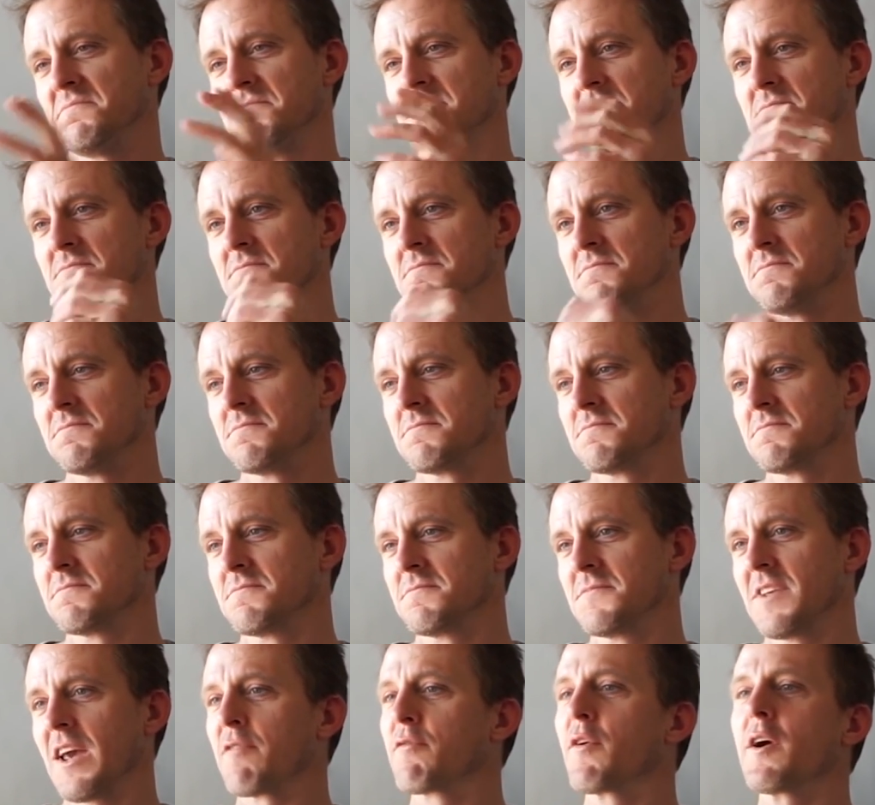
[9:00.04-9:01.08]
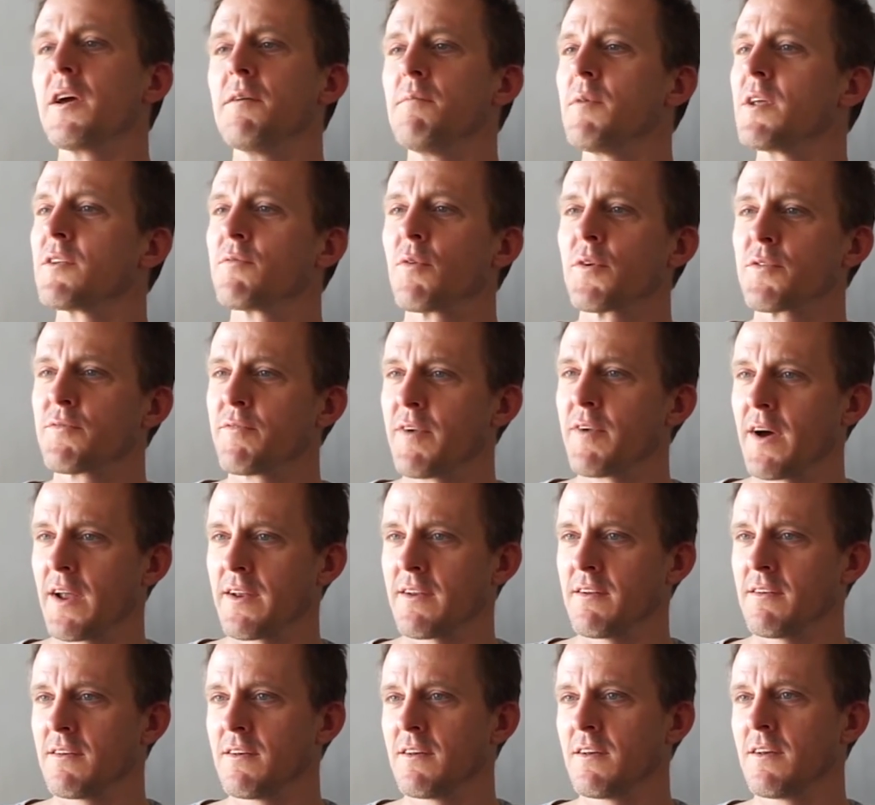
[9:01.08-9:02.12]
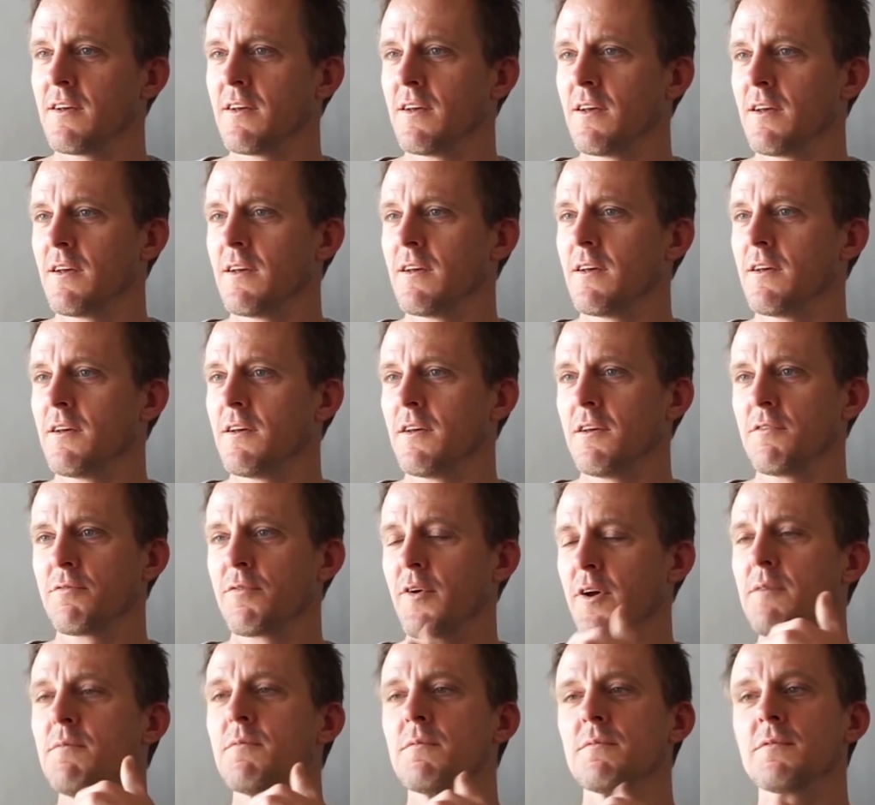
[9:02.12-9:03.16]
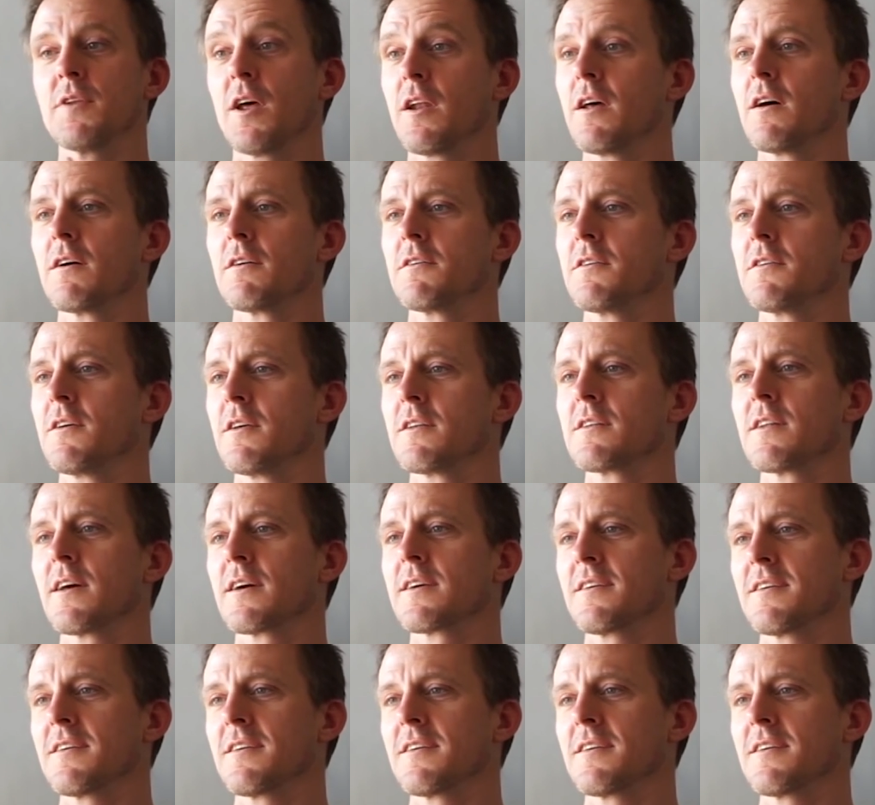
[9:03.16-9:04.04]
fun. Yeah, for him it was fun. Yeah. If for him, no, no, it's like